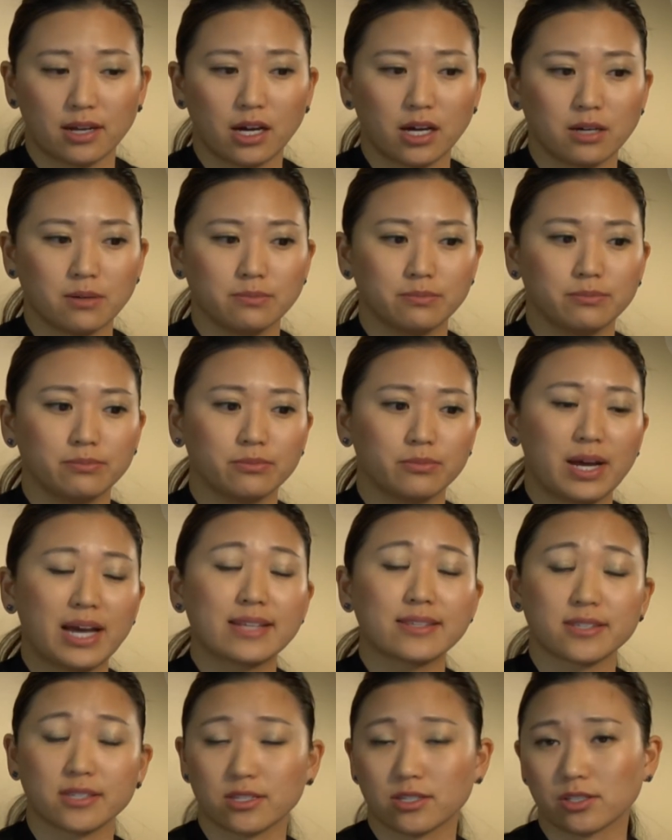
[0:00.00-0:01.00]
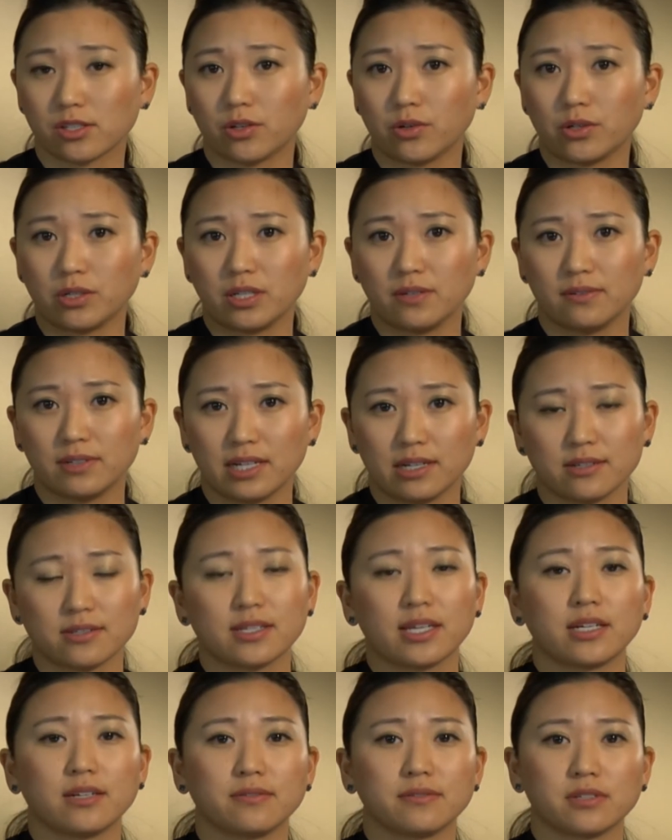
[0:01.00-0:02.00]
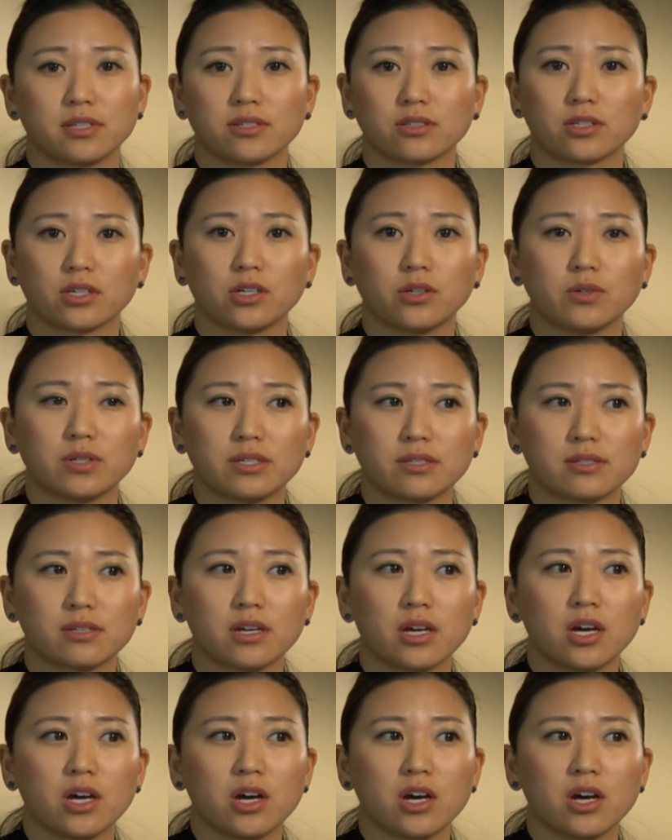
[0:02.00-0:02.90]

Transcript: at Cisco and even outside of Cisco is,